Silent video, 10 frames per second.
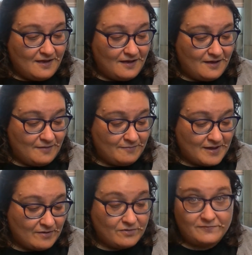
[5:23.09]
I
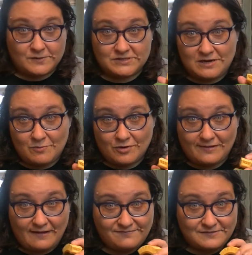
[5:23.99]
don't know if there's any more
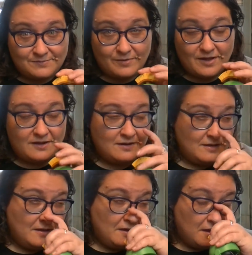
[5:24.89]
left, but,
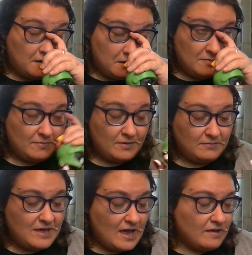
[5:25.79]

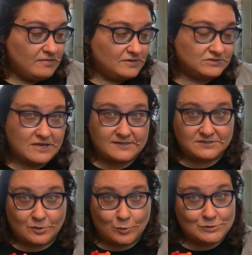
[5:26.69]
yeah, there's lots
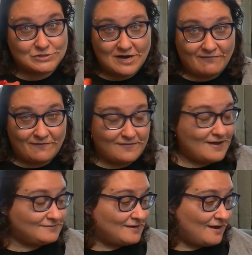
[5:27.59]
of cool stuff on
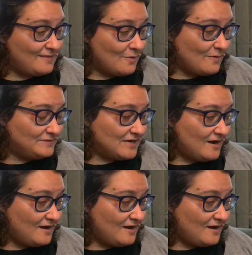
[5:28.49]
that website.